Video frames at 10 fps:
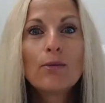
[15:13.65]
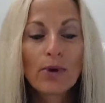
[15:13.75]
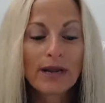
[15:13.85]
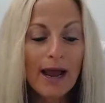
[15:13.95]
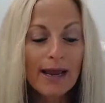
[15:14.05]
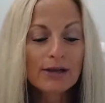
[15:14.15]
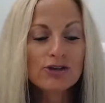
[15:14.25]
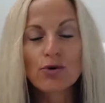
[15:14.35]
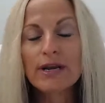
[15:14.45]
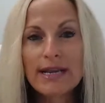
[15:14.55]
When I
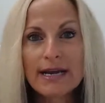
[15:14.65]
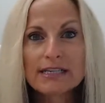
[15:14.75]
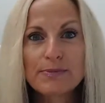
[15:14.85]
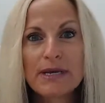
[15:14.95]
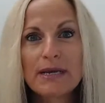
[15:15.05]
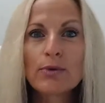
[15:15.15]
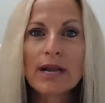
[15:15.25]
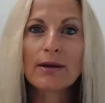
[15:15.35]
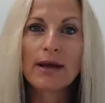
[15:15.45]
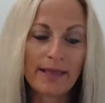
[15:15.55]
joined
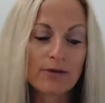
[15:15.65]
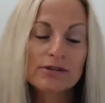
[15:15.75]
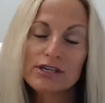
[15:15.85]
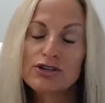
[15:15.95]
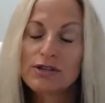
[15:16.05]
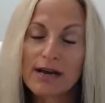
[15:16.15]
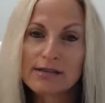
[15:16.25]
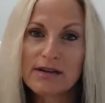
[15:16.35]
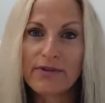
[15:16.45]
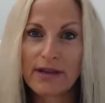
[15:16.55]
EXP, and that was in
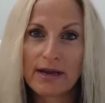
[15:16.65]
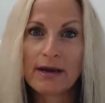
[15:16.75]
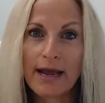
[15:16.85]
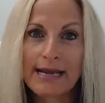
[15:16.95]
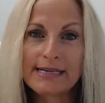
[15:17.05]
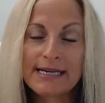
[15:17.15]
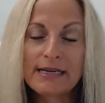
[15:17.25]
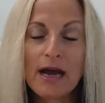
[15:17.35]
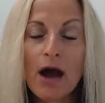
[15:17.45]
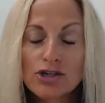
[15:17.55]
2018,
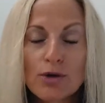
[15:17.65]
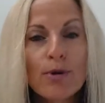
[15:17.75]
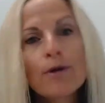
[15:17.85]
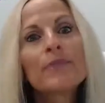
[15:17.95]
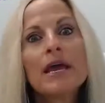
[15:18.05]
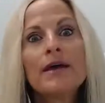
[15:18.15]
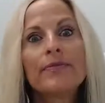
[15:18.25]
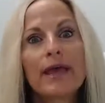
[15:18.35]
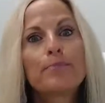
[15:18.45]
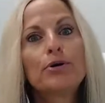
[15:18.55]
October,
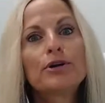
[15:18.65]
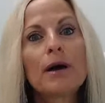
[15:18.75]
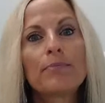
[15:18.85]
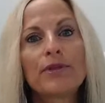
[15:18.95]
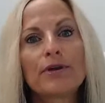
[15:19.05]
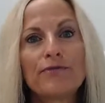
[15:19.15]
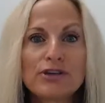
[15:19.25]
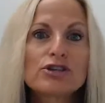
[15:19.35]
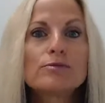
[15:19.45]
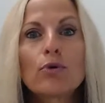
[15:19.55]
they put up their
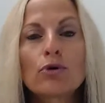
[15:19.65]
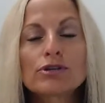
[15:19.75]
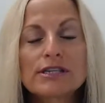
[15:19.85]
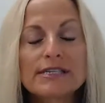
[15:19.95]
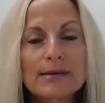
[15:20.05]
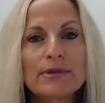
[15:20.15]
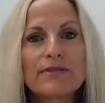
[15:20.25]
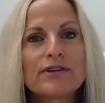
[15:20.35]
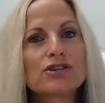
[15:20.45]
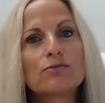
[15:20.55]
vision boards, and some of the
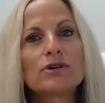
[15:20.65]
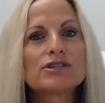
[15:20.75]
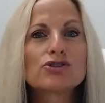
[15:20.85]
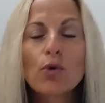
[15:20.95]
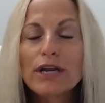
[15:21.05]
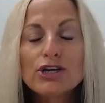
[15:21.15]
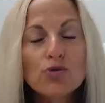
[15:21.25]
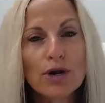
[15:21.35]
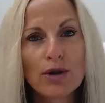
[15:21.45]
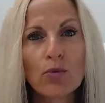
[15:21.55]
vision was
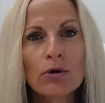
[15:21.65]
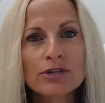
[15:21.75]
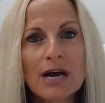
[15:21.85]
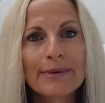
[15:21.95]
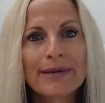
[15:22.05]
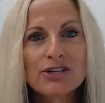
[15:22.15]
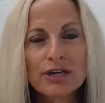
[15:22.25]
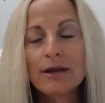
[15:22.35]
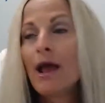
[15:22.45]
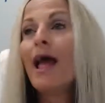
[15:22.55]
2020 world
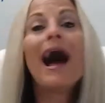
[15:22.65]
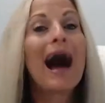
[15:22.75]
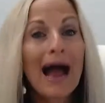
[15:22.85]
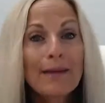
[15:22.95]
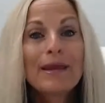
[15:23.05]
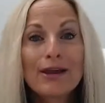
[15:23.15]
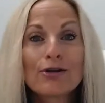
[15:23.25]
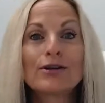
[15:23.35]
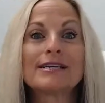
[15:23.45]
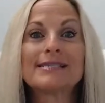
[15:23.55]
domination. I'm
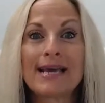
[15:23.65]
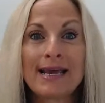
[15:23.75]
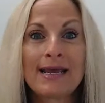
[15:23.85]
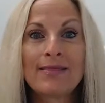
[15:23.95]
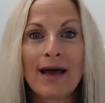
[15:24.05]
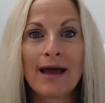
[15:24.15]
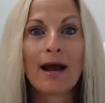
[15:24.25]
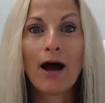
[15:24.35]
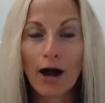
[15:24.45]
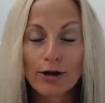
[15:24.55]
here to say that
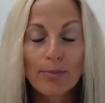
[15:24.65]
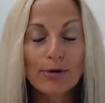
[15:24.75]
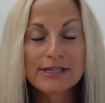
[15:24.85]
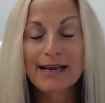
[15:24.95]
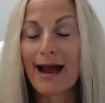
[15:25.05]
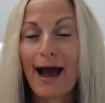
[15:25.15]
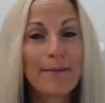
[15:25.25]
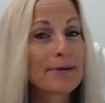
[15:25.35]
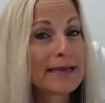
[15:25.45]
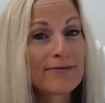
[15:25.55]
100% I
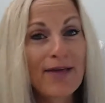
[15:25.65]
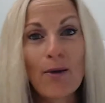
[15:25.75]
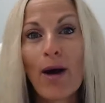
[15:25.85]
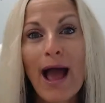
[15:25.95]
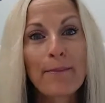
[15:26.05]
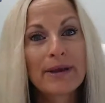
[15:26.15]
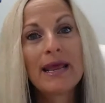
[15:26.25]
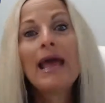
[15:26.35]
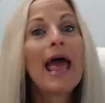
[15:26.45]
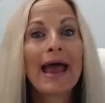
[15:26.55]
believe that will happen,
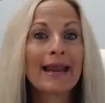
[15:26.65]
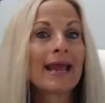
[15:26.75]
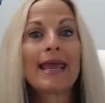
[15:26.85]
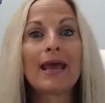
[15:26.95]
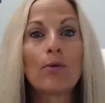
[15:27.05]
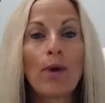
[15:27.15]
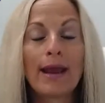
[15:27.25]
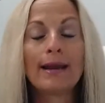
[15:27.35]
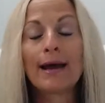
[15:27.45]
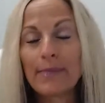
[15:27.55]
and I can't wait.
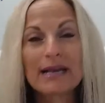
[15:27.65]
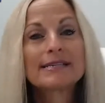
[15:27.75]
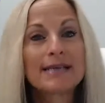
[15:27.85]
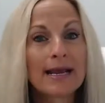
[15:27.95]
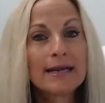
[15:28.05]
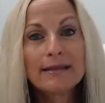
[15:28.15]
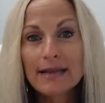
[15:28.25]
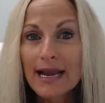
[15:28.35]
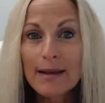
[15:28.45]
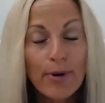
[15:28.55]
I'm excited
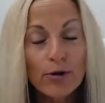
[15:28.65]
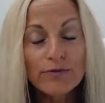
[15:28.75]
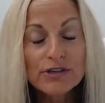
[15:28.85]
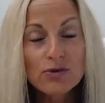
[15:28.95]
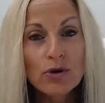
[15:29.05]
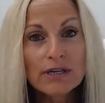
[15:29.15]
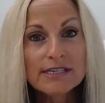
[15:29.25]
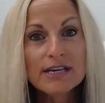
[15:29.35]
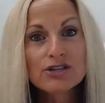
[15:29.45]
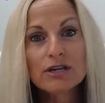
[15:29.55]
that I am part of this
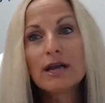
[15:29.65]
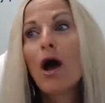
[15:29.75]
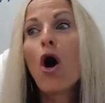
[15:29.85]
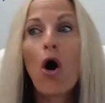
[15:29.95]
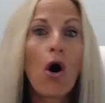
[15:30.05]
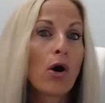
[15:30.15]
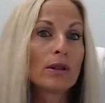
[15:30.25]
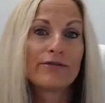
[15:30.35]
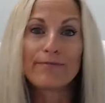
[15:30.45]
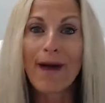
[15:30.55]
organization. All
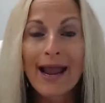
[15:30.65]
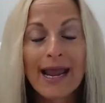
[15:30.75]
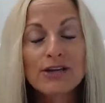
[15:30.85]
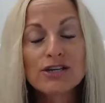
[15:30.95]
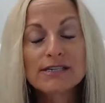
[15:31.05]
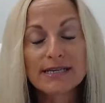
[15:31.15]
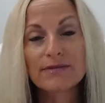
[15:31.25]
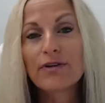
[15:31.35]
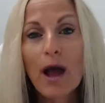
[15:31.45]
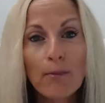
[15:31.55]
of my agents that
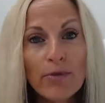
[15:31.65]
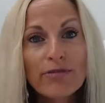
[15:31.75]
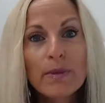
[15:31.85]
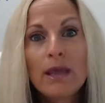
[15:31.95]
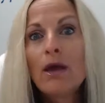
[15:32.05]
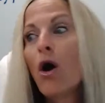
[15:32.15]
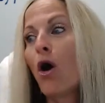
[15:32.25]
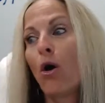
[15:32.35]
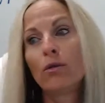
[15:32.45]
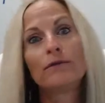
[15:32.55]
have come with me,
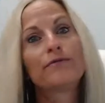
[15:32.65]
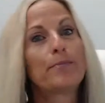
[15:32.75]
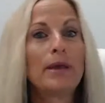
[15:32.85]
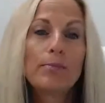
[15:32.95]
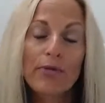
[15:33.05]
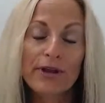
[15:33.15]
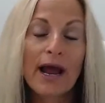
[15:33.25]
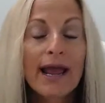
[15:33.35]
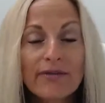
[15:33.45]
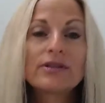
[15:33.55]
all of the people that
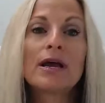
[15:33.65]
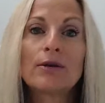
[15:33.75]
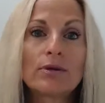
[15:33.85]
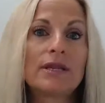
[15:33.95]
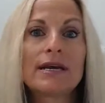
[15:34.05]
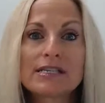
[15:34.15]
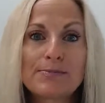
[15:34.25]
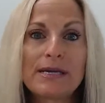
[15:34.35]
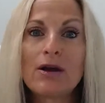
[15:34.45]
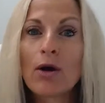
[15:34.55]
I have aligned with
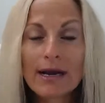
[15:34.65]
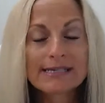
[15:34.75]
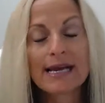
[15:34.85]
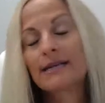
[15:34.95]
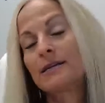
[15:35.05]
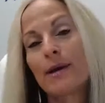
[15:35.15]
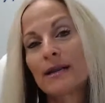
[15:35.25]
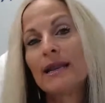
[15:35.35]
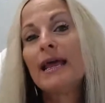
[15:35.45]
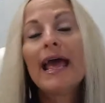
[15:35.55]
EXP are excited about it.